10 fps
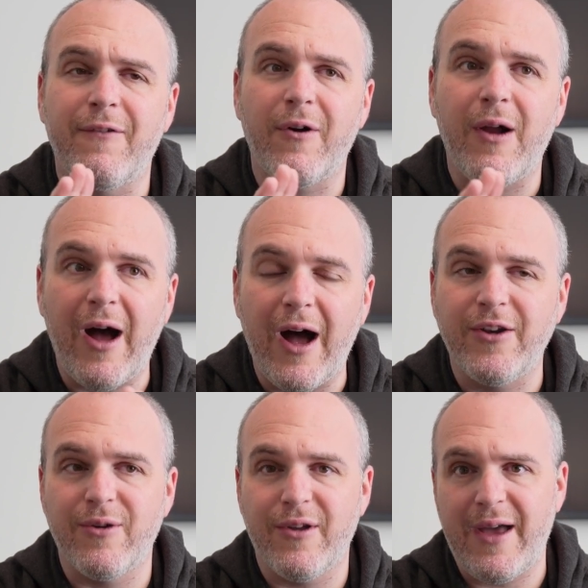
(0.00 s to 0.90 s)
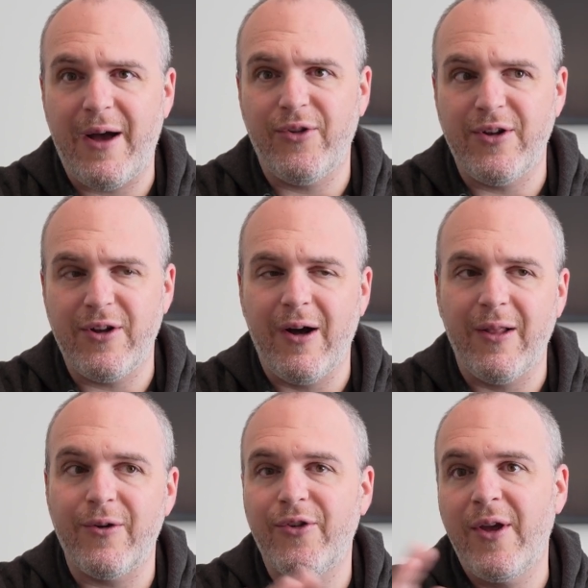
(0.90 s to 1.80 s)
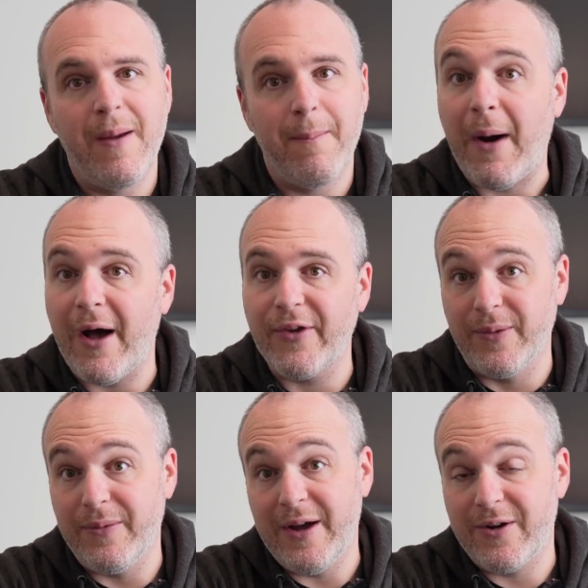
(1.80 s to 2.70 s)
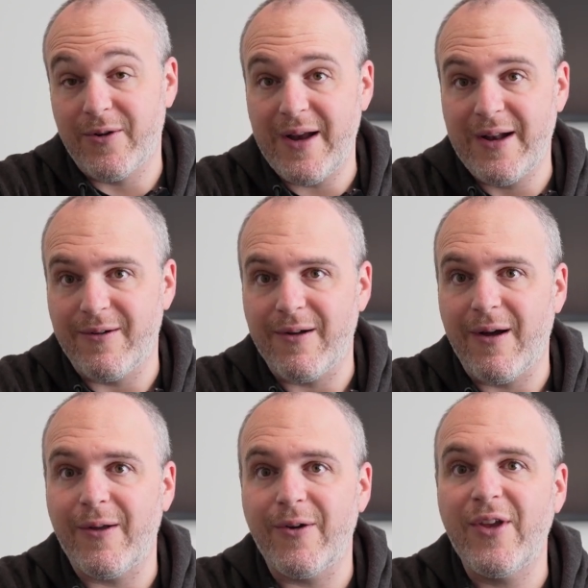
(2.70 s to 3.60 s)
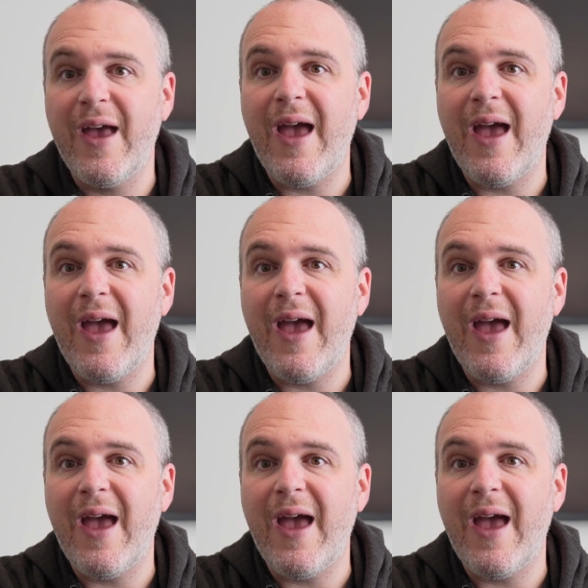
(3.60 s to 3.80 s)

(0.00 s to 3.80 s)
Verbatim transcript: for under $1,000, possibly under $800.